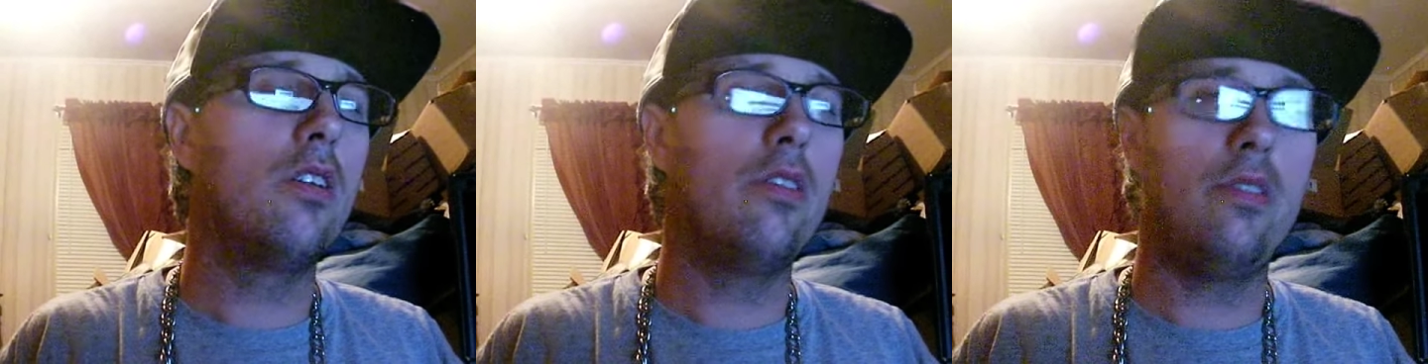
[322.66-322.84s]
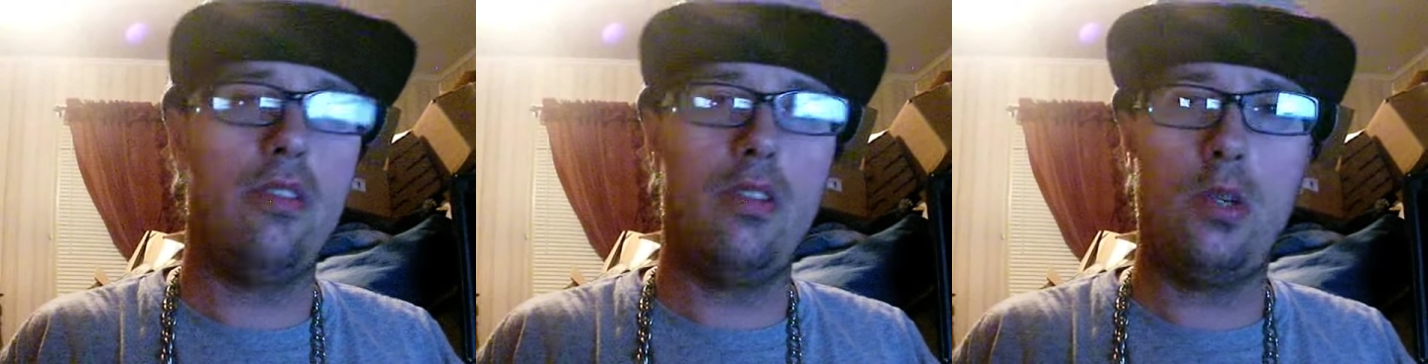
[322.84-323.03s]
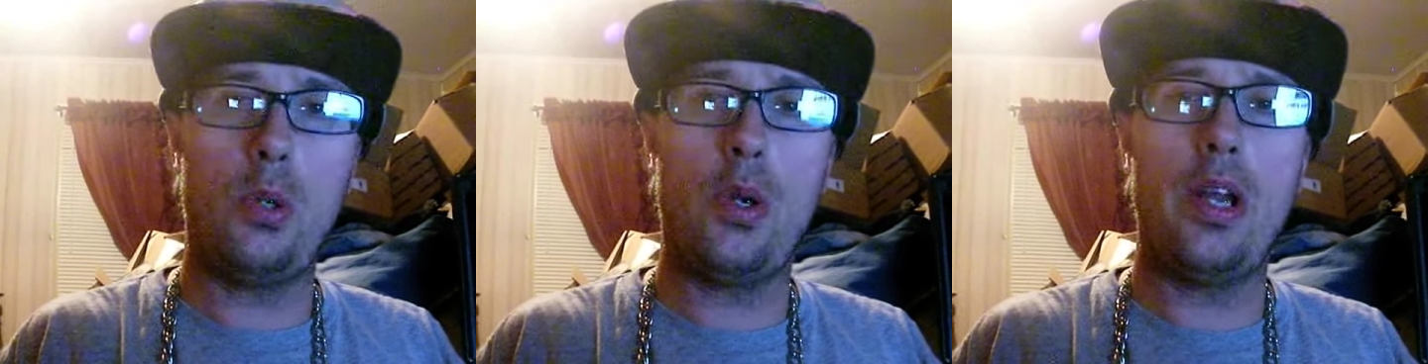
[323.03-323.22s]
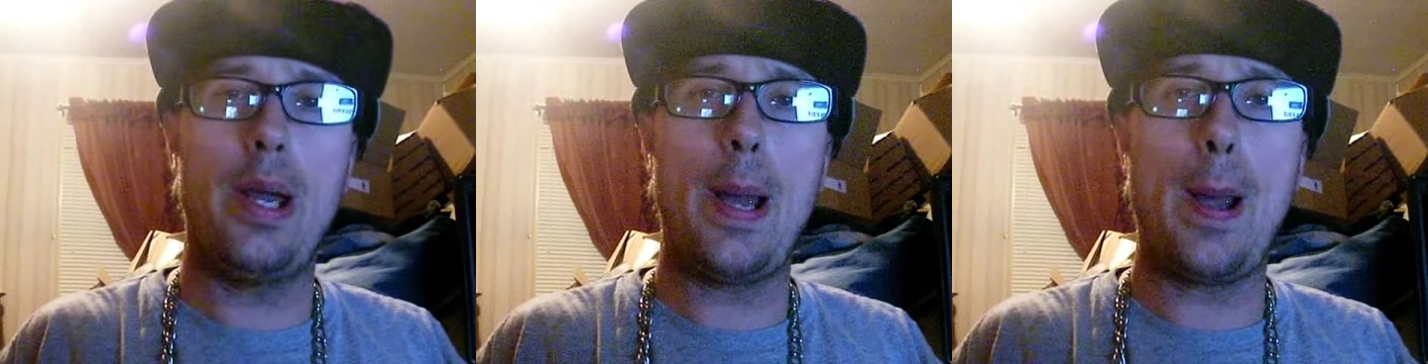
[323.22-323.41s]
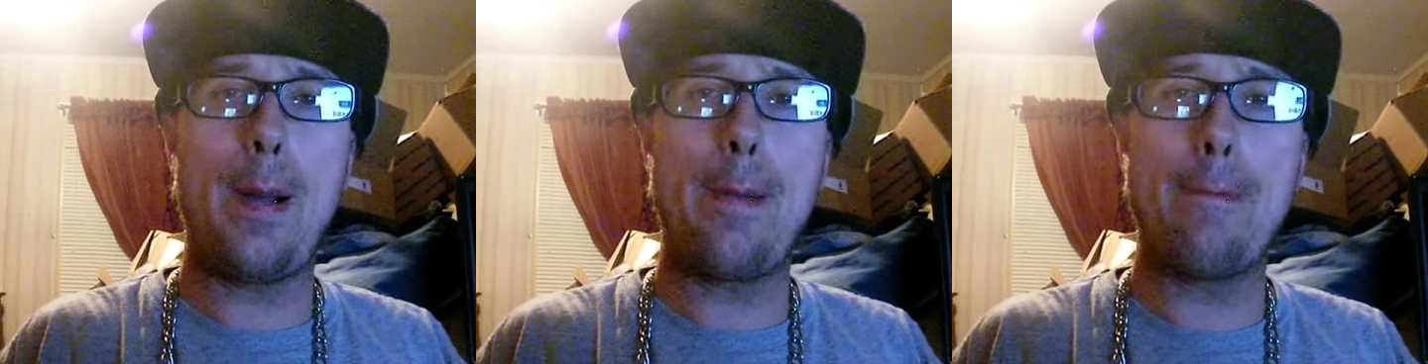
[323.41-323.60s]
So yeah,
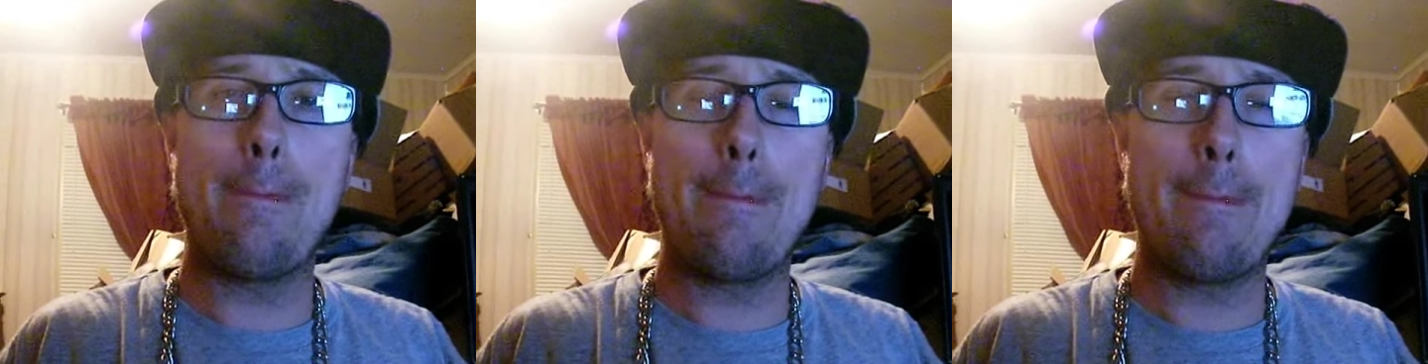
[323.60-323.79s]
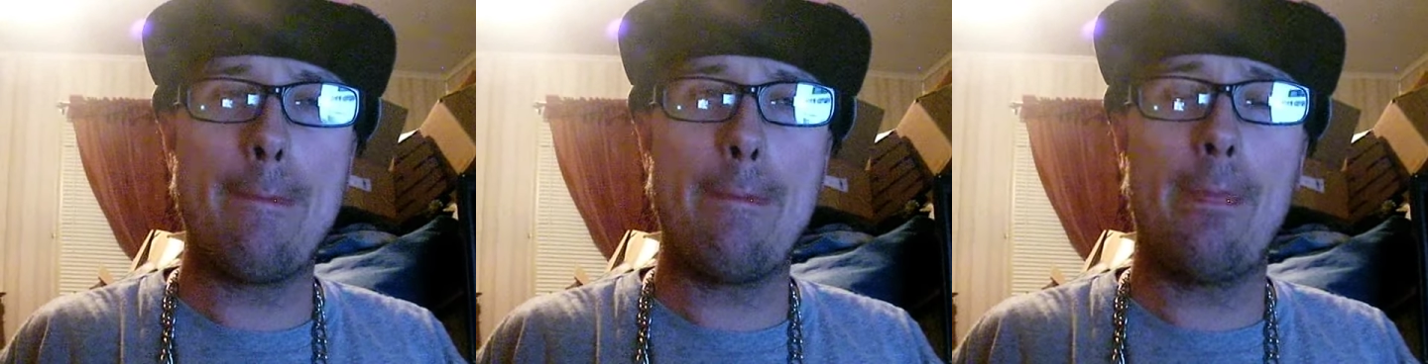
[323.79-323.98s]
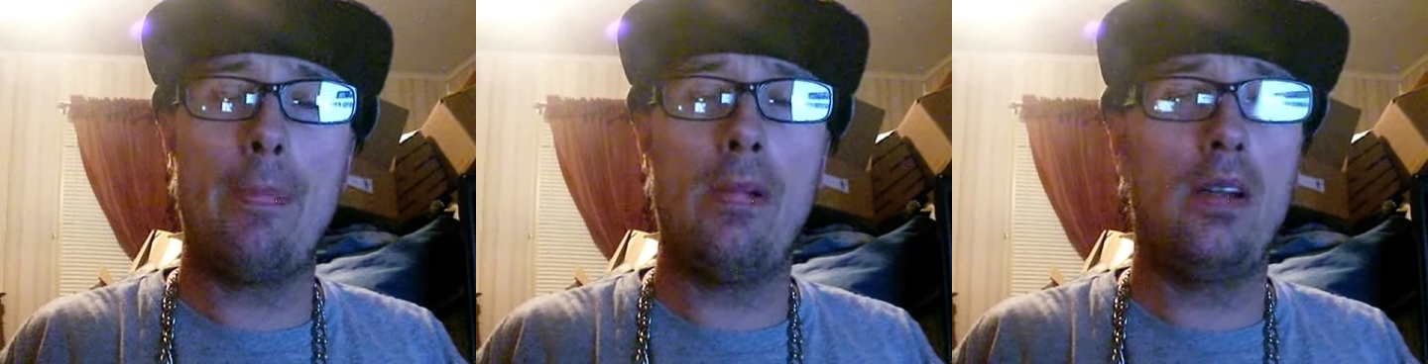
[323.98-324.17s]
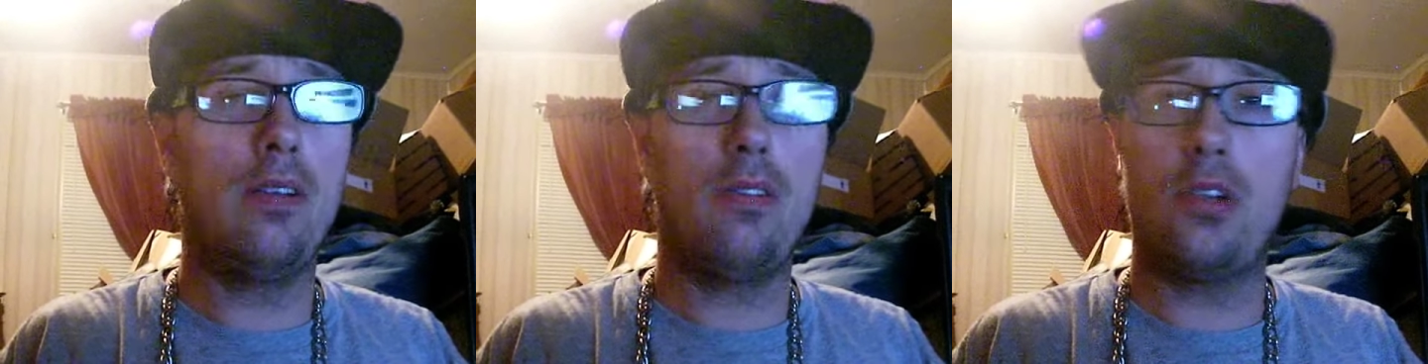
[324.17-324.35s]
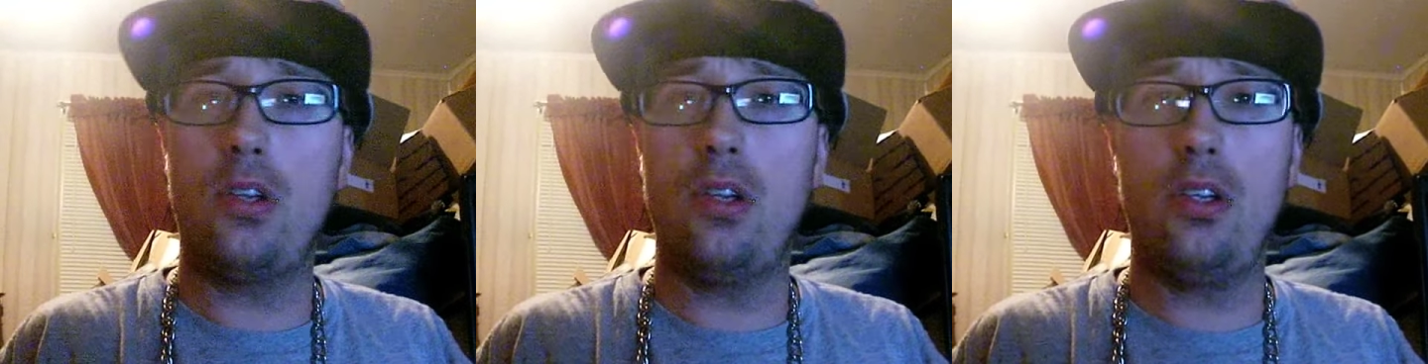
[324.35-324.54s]
it's
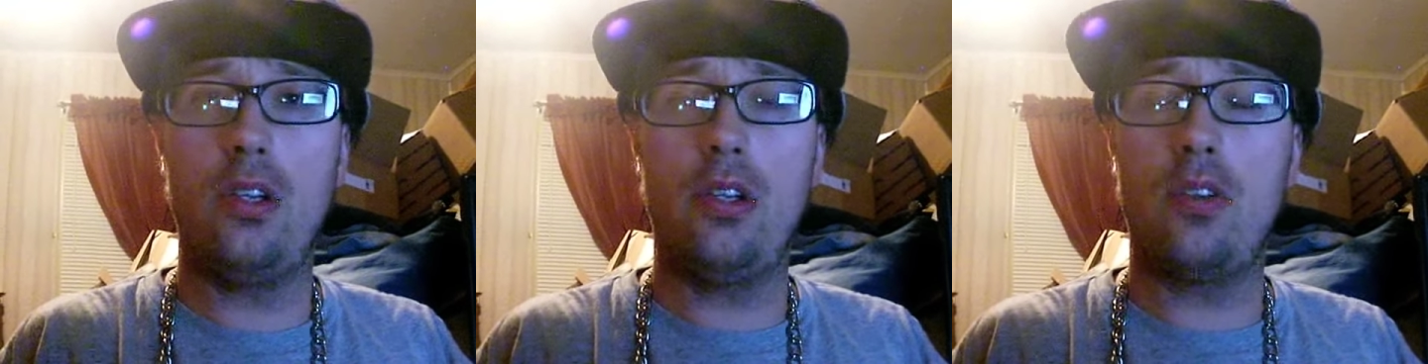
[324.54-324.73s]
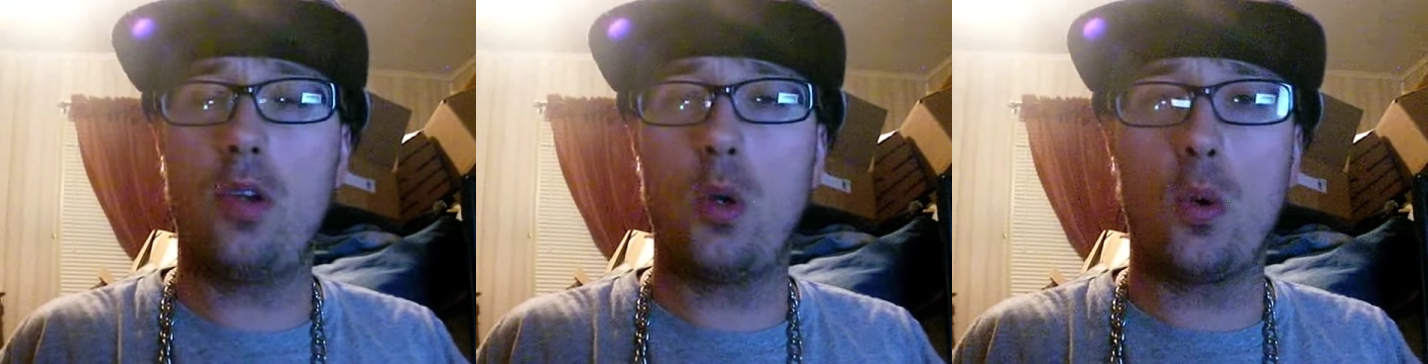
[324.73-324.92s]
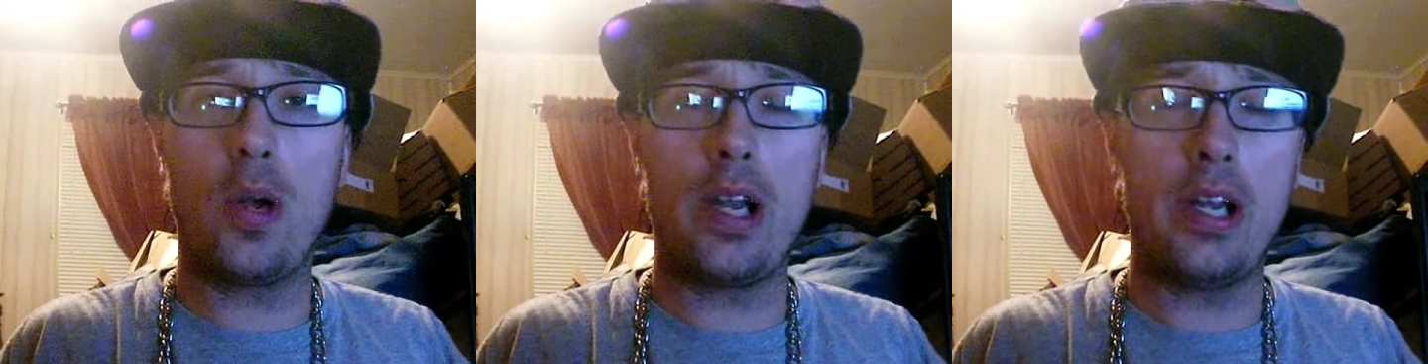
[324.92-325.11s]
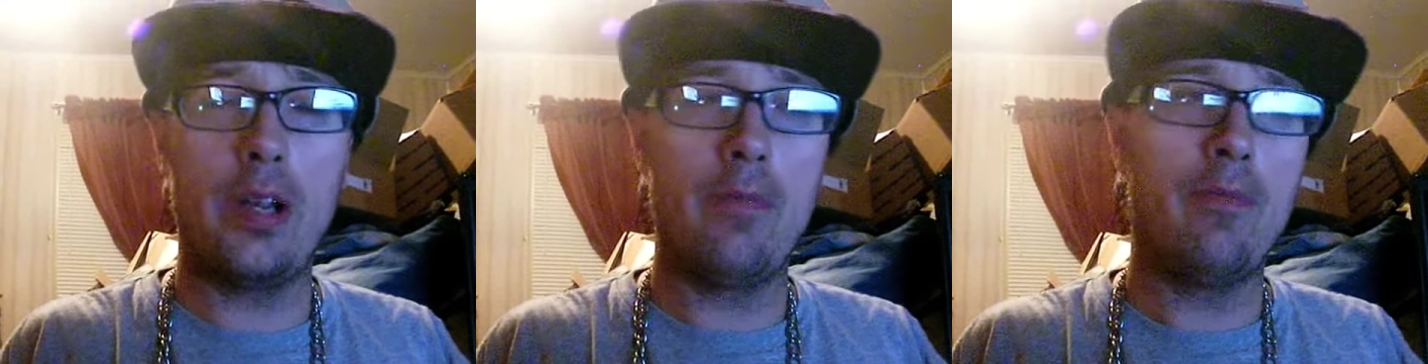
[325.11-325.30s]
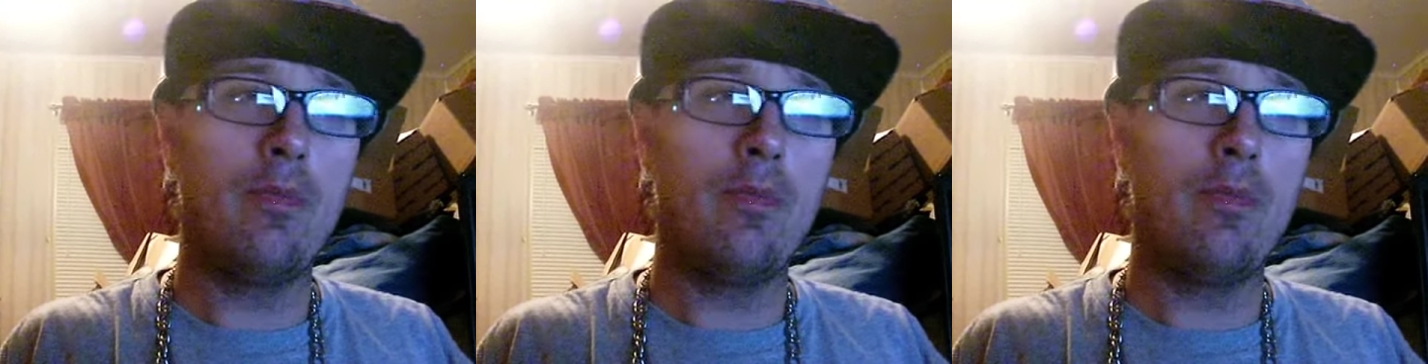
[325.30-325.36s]
good. It's great.